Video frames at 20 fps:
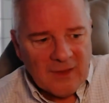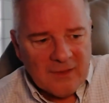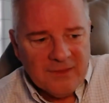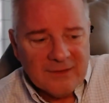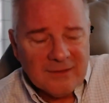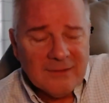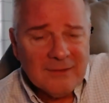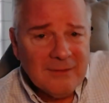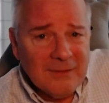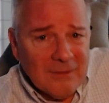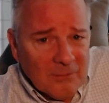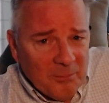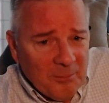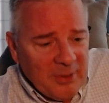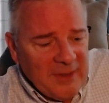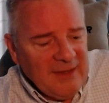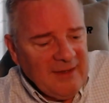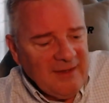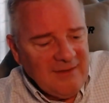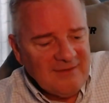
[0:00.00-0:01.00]
the little
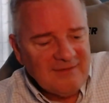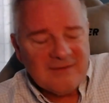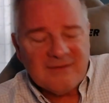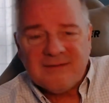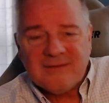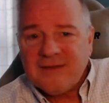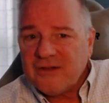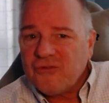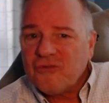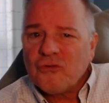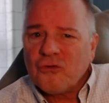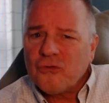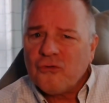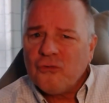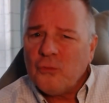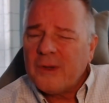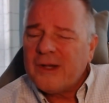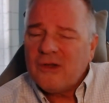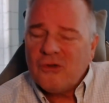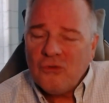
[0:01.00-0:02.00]
pieces that you're
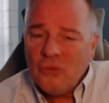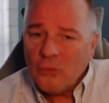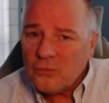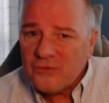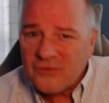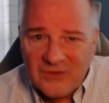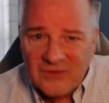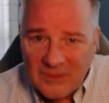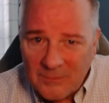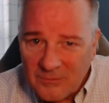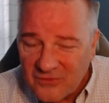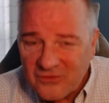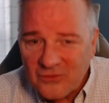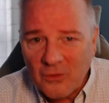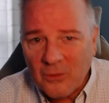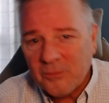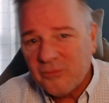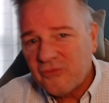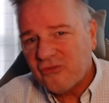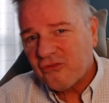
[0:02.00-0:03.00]
doing don't seem
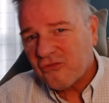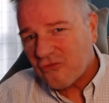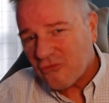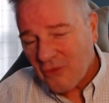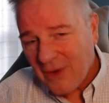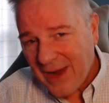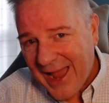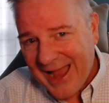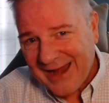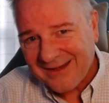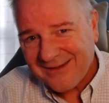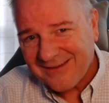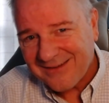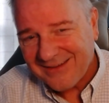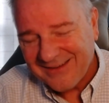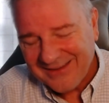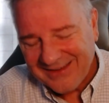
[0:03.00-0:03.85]
so abstract.